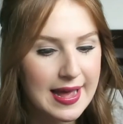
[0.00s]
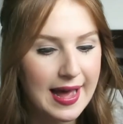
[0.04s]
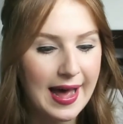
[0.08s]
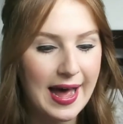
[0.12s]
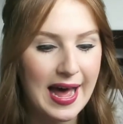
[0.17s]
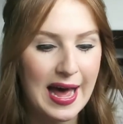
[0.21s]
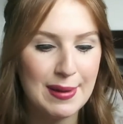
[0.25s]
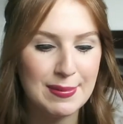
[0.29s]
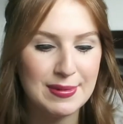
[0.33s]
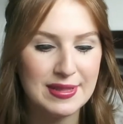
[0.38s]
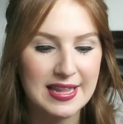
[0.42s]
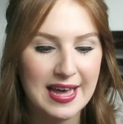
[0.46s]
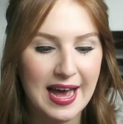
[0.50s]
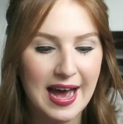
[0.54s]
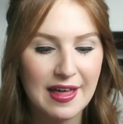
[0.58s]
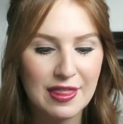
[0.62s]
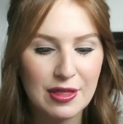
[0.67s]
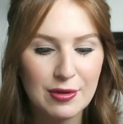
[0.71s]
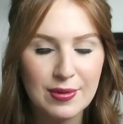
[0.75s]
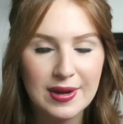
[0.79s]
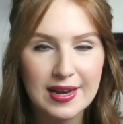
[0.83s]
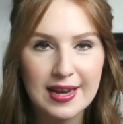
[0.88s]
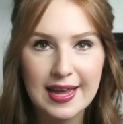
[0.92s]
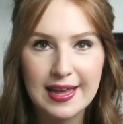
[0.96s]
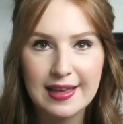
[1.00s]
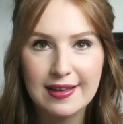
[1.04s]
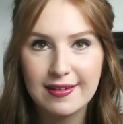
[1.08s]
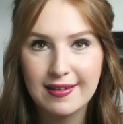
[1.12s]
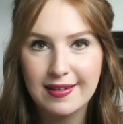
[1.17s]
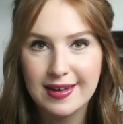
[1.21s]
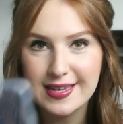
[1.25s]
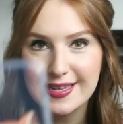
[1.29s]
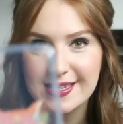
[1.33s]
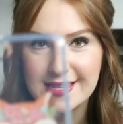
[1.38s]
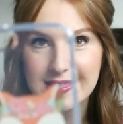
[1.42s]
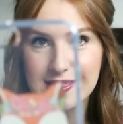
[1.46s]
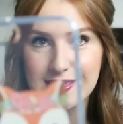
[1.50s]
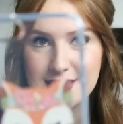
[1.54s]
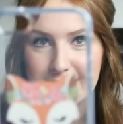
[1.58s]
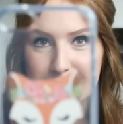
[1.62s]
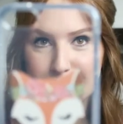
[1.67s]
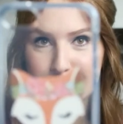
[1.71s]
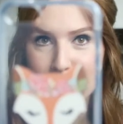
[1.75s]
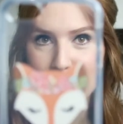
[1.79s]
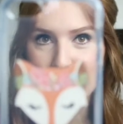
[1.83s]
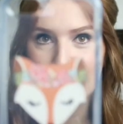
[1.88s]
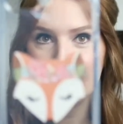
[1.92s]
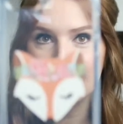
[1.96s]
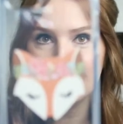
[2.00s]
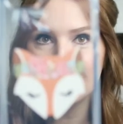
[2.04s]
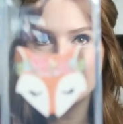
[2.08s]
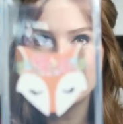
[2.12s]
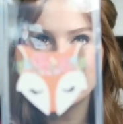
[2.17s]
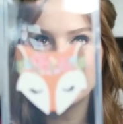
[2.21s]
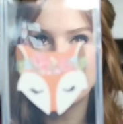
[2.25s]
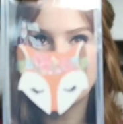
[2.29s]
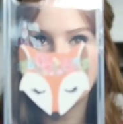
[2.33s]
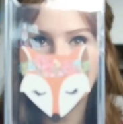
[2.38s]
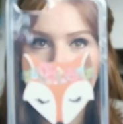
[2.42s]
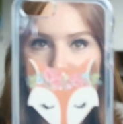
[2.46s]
And the other one I got is this one.